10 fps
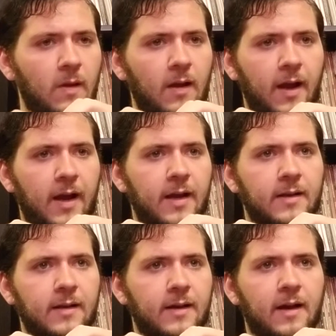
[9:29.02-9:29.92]

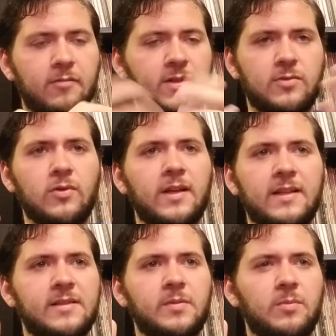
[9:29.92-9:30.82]
And I was just looking
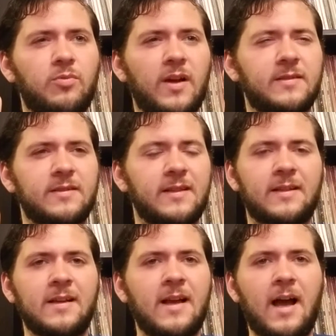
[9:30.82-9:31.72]
at some of the prices. Like
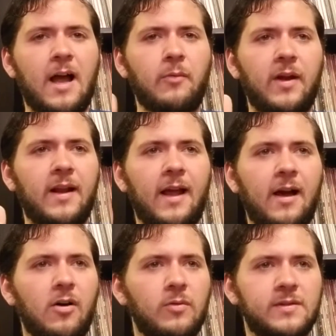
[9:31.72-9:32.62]
Highway to
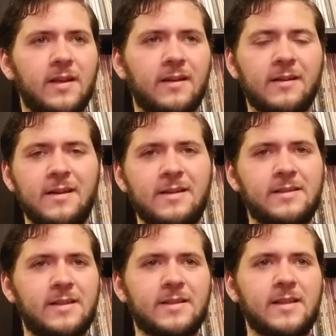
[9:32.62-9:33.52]
Hell was like
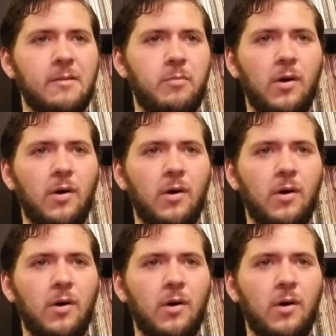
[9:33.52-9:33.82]
$60.